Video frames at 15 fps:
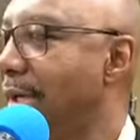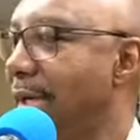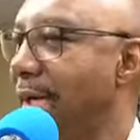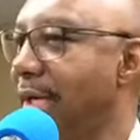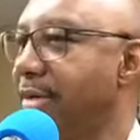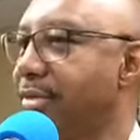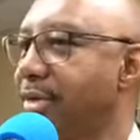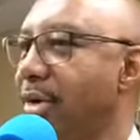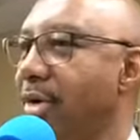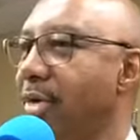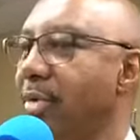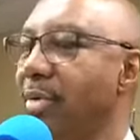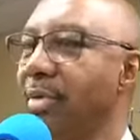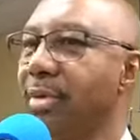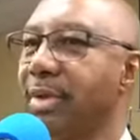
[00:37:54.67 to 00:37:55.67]
And
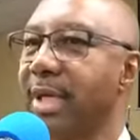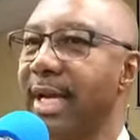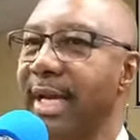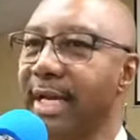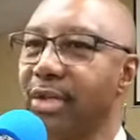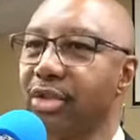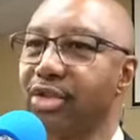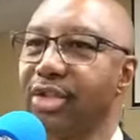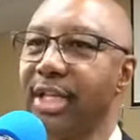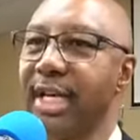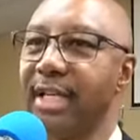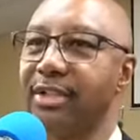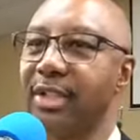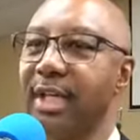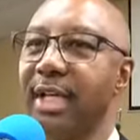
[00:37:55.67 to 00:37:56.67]
so the angel
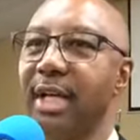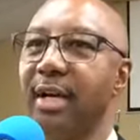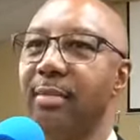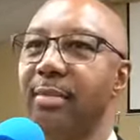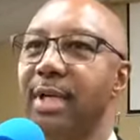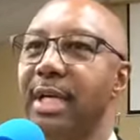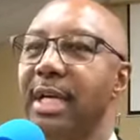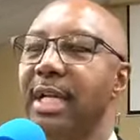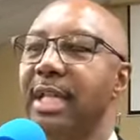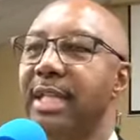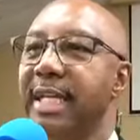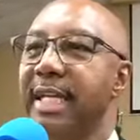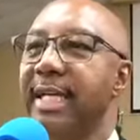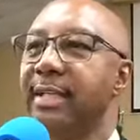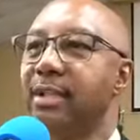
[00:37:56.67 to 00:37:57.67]
says to him,
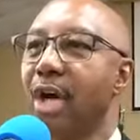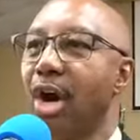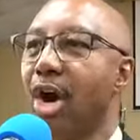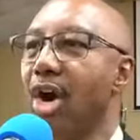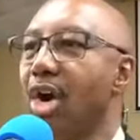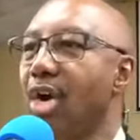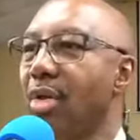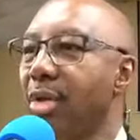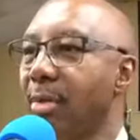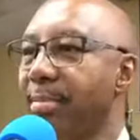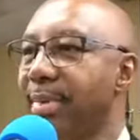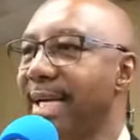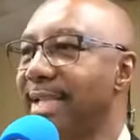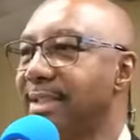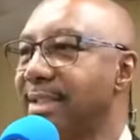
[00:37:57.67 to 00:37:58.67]
these are all the
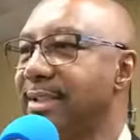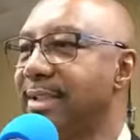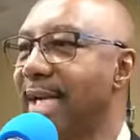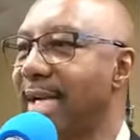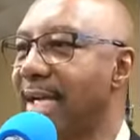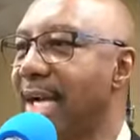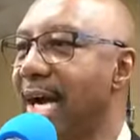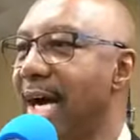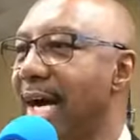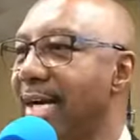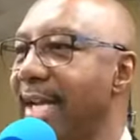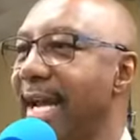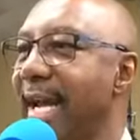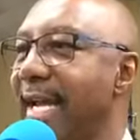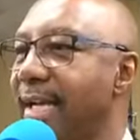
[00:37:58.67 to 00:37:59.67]
blessings that God
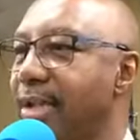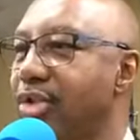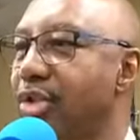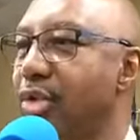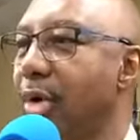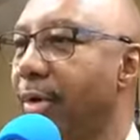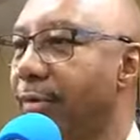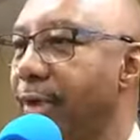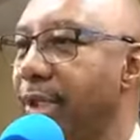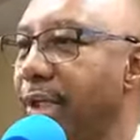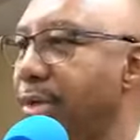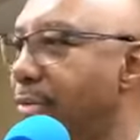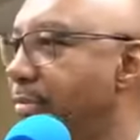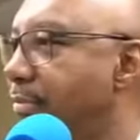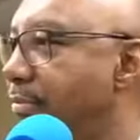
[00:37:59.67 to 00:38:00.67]
had in store for
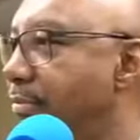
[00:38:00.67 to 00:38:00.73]
you.